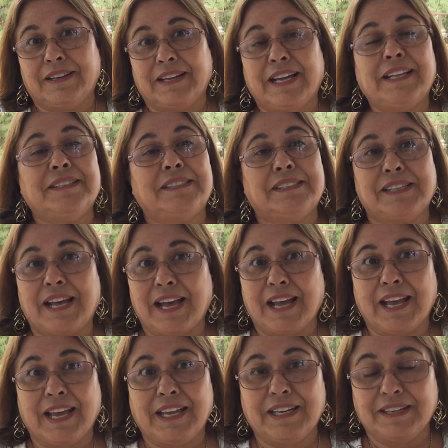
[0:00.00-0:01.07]
and
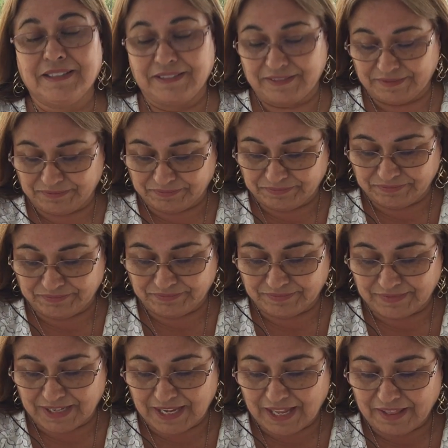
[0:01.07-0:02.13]
sighed.
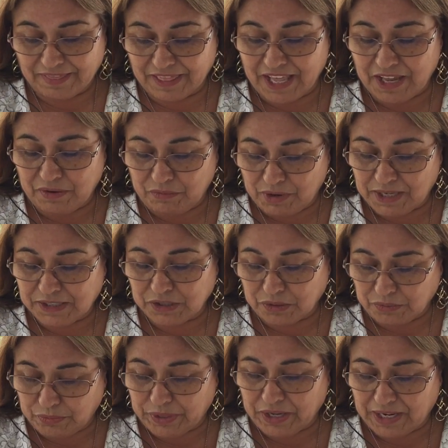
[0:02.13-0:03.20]
Then
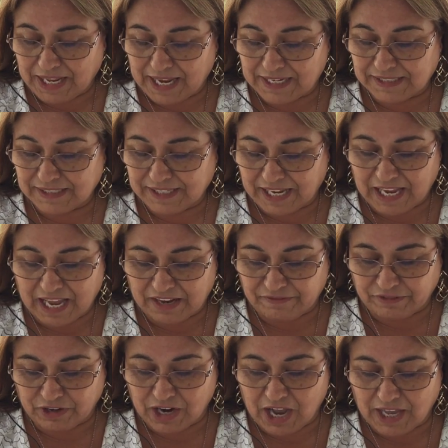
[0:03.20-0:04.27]
Russell realized he had
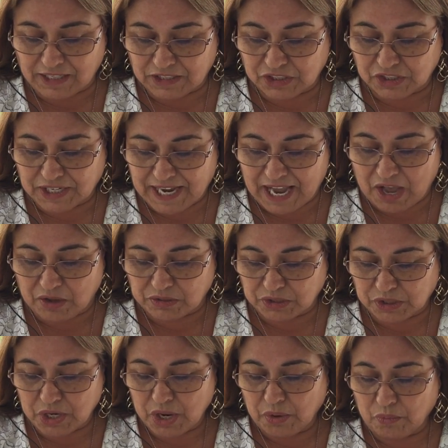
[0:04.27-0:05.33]
forgotten to
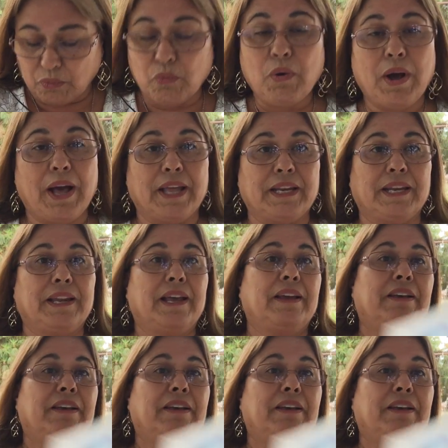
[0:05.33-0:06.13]
count one